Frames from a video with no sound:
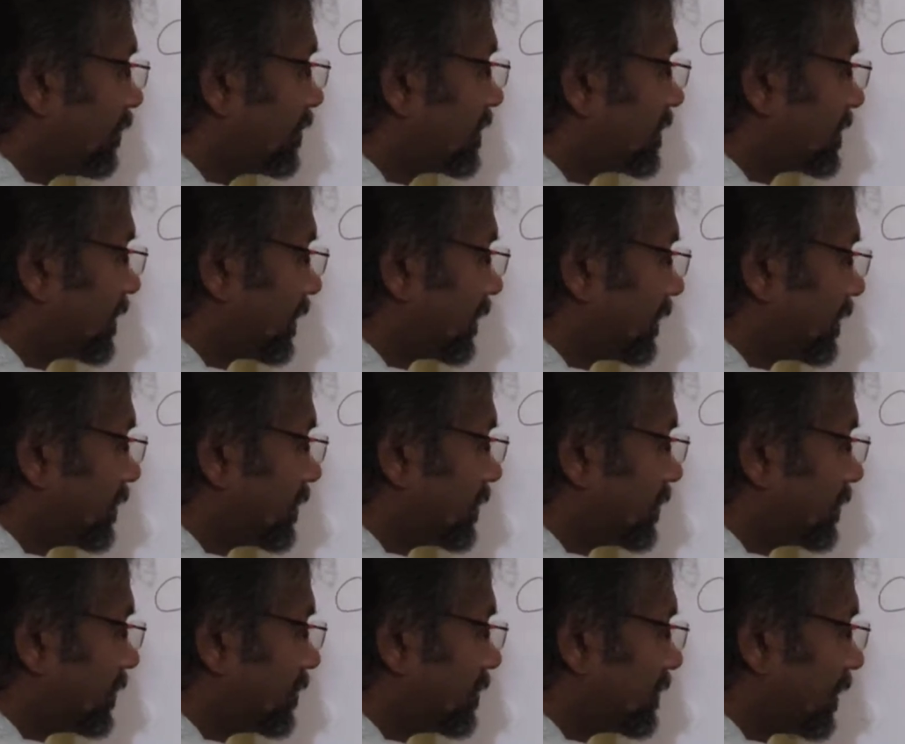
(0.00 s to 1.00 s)
This is at a
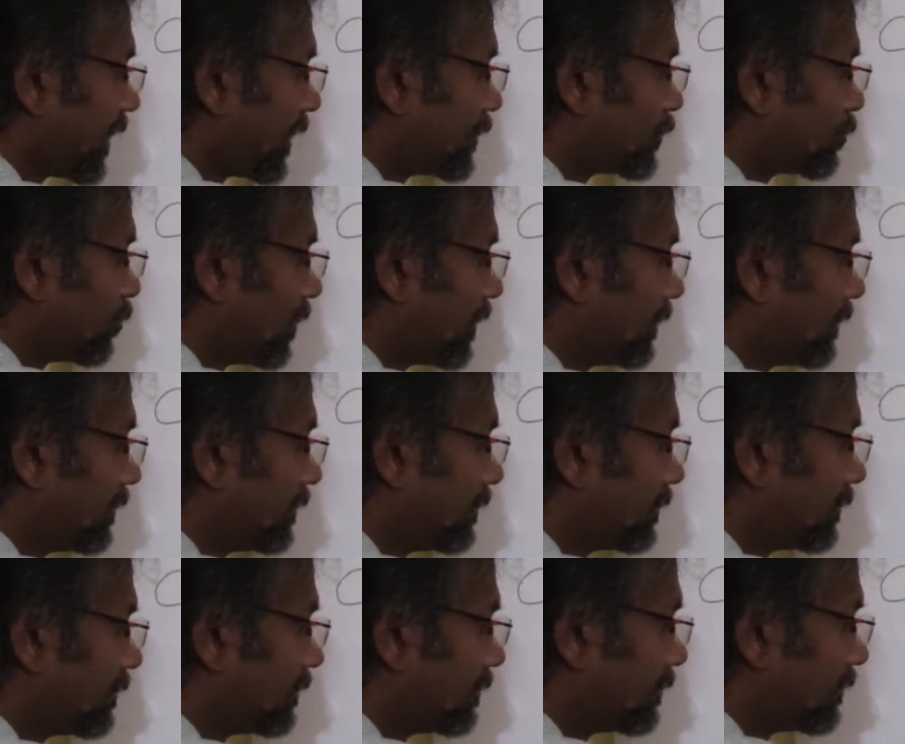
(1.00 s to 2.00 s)
distance x1.
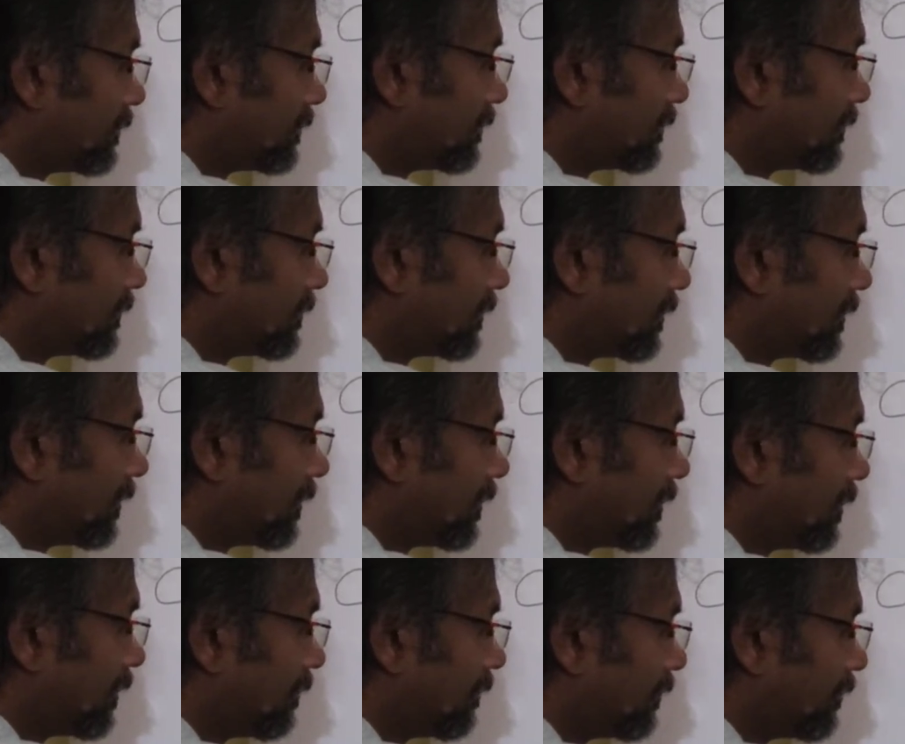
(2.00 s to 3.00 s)

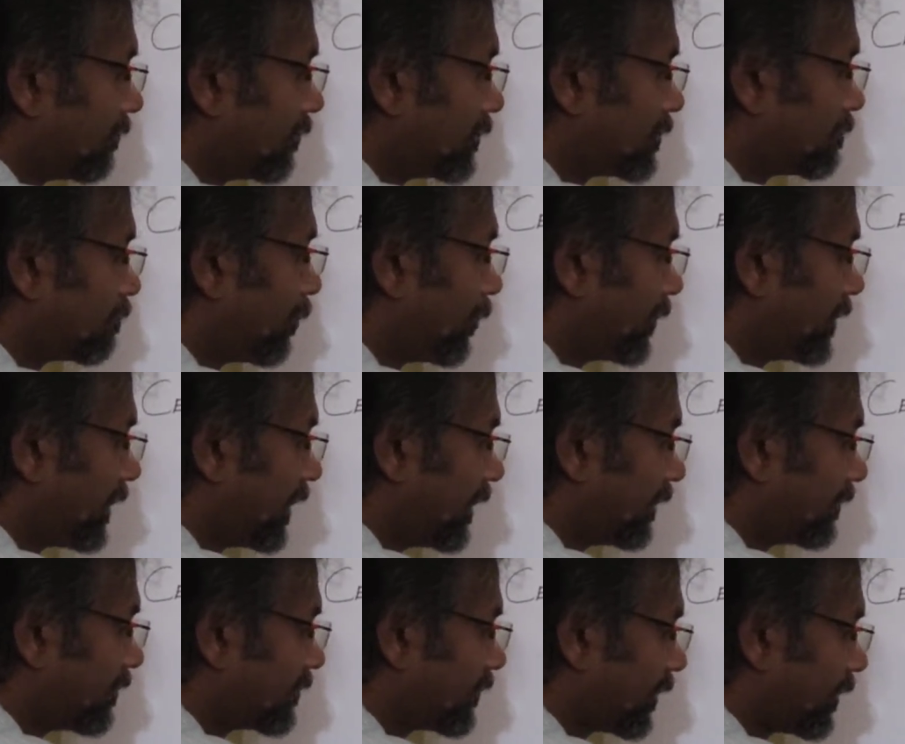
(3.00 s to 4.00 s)
The first body,
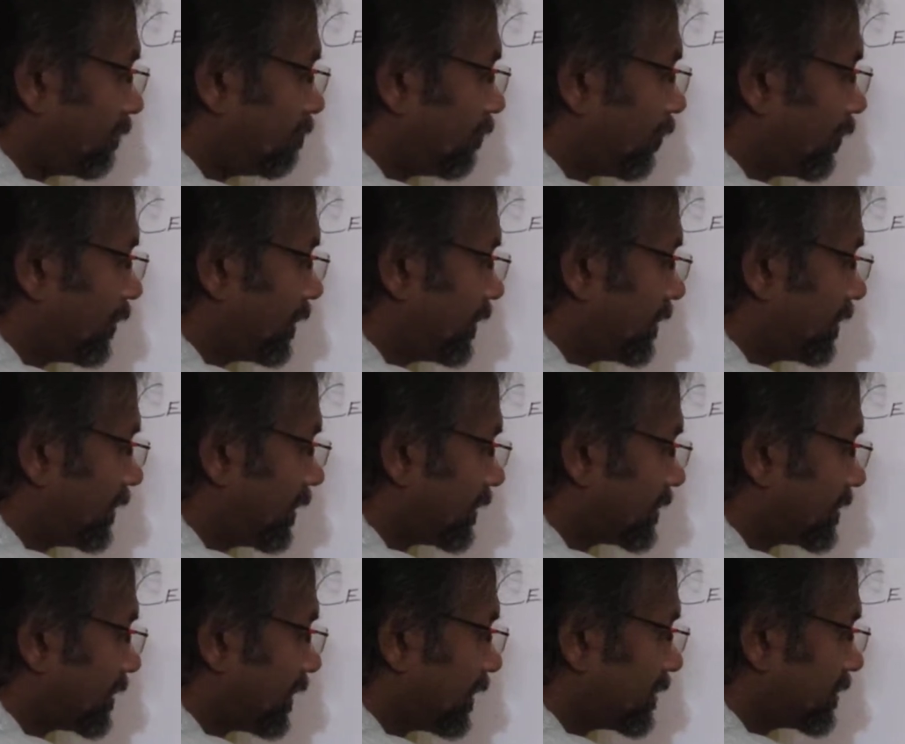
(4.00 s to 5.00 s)
and the second body,
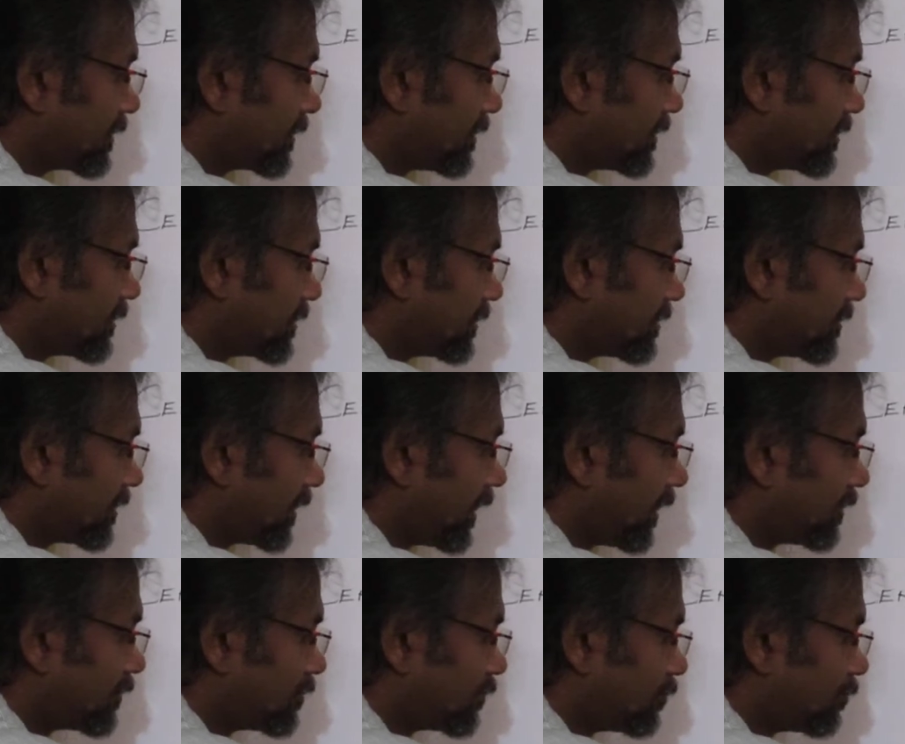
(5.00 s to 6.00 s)
let's say, is a distance
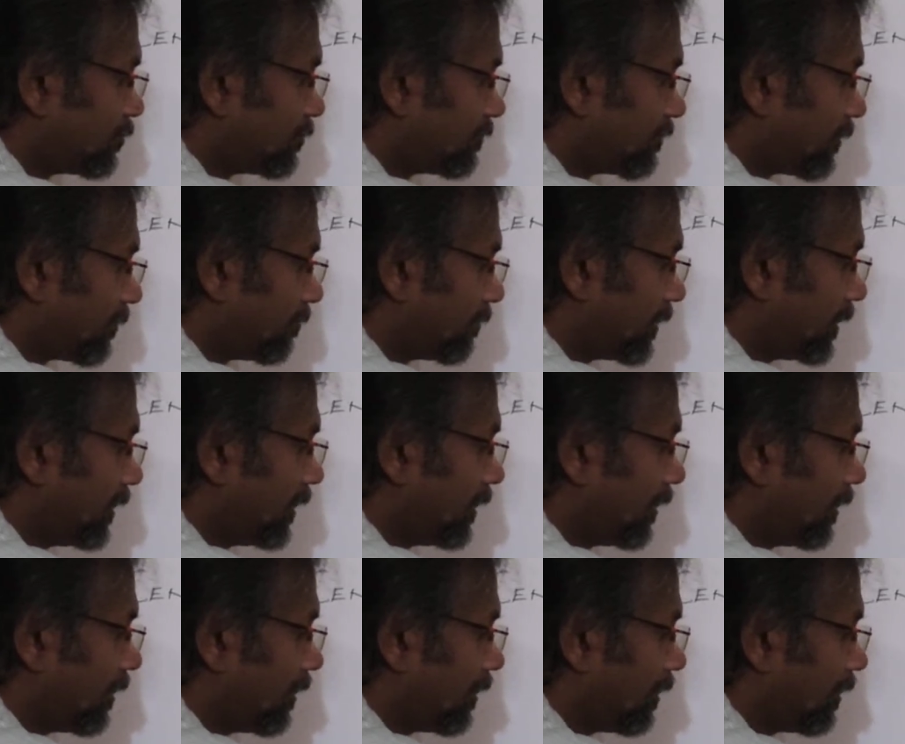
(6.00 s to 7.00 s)
x2 from
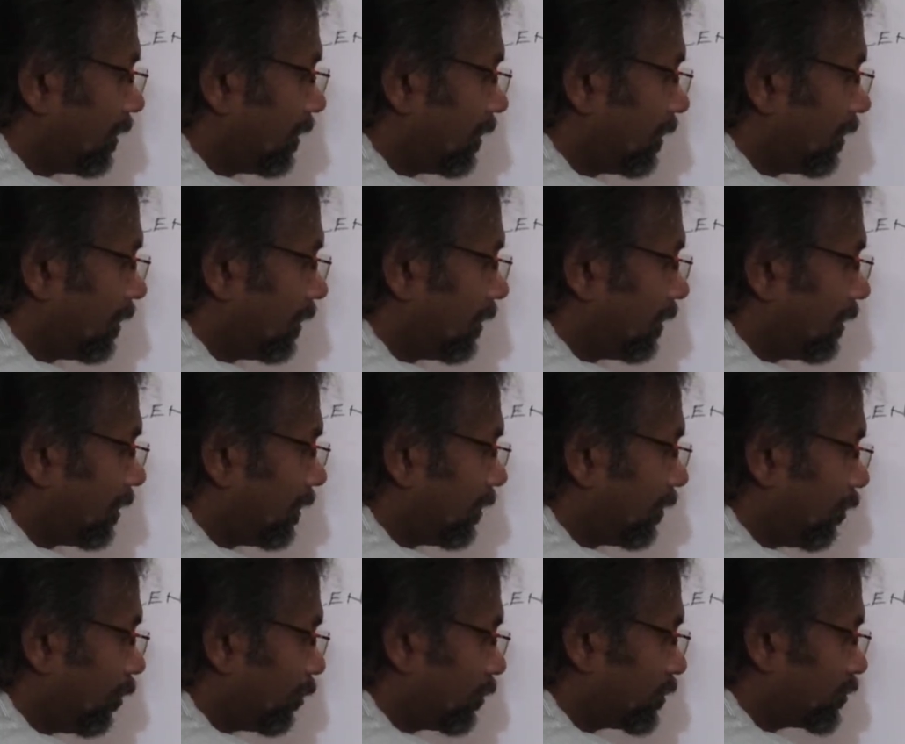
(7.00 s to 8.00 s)

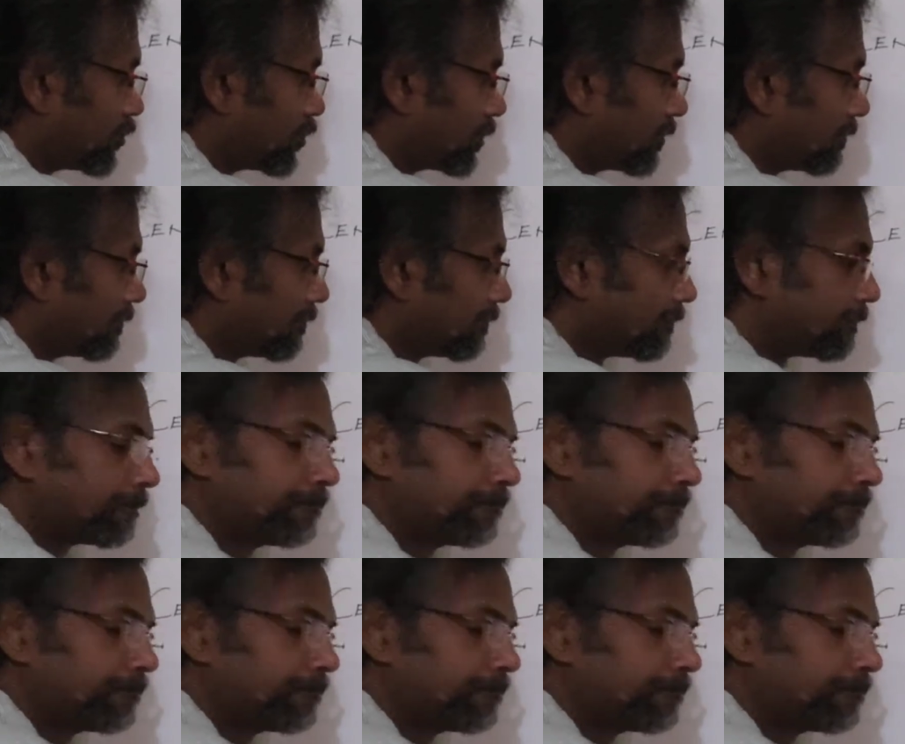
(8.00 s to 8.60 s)
the origin.